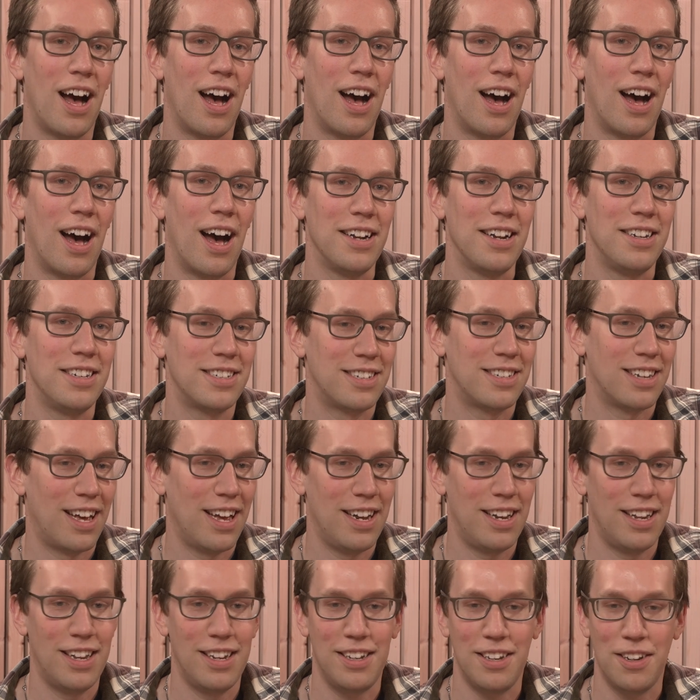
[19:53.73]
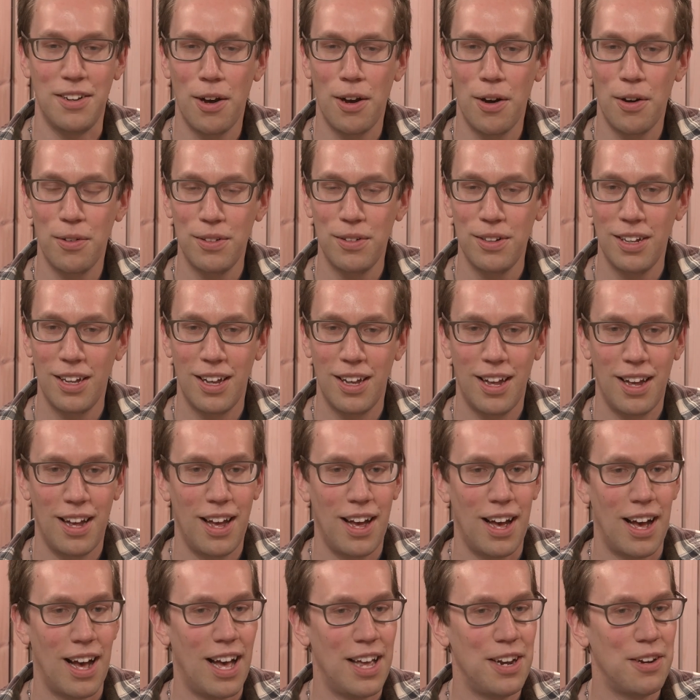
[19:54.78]
I decided, you know,
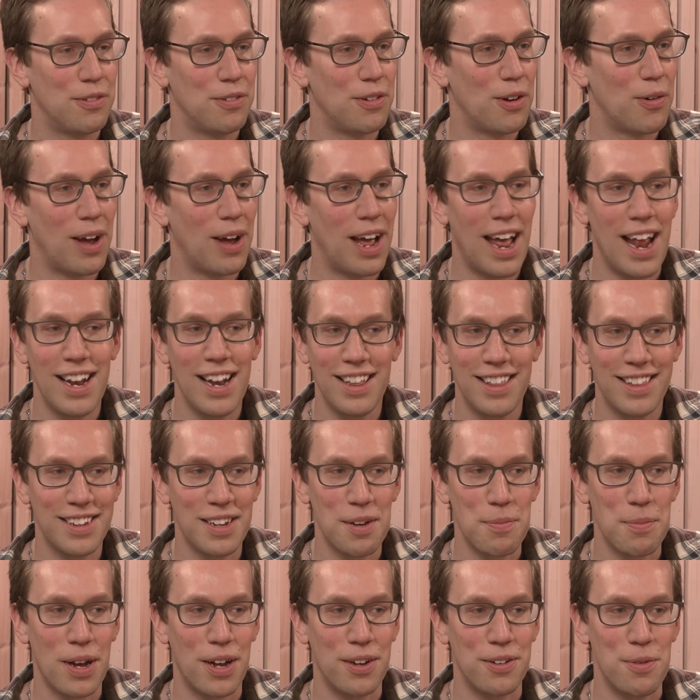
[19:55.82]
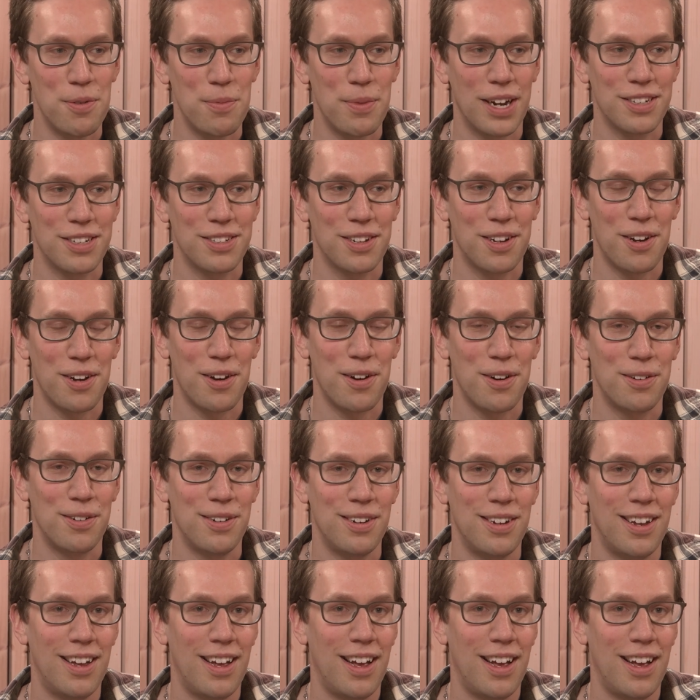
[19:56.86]
I don't know anything about New Mexico.